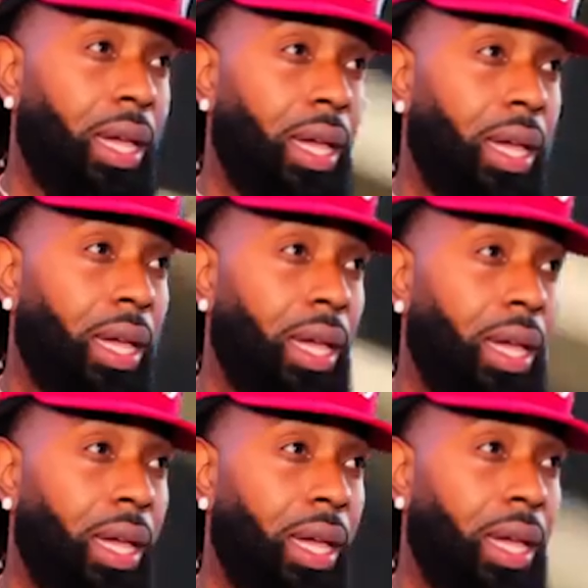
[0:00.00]

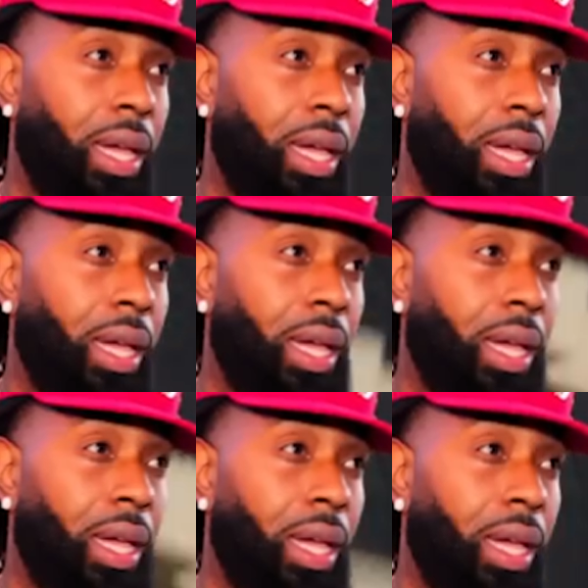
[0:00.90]

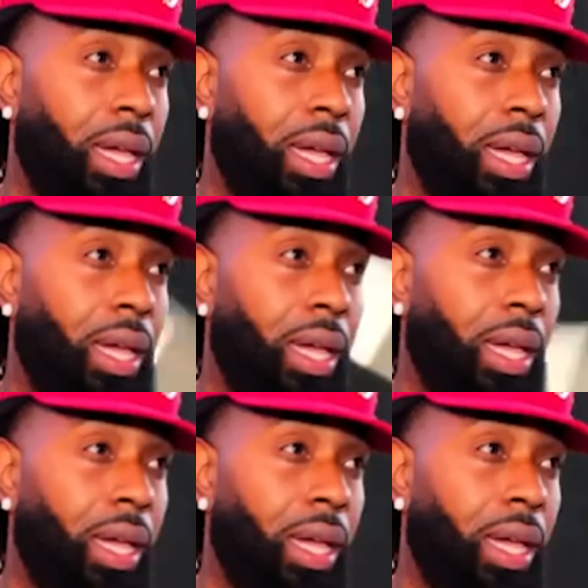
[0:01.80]

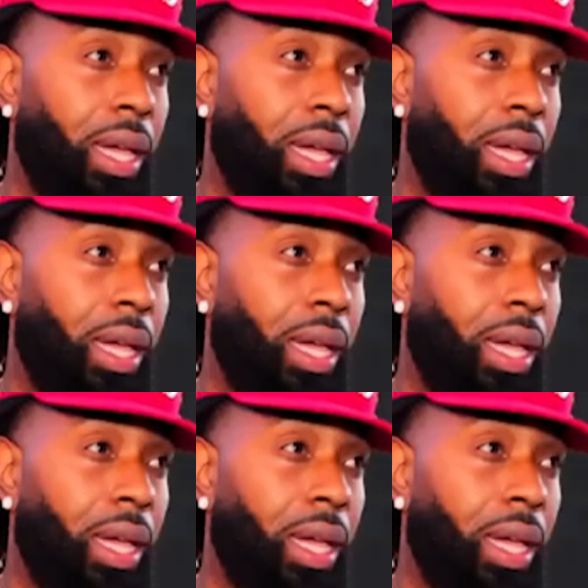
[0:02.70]
No words are spoken by the person on screen.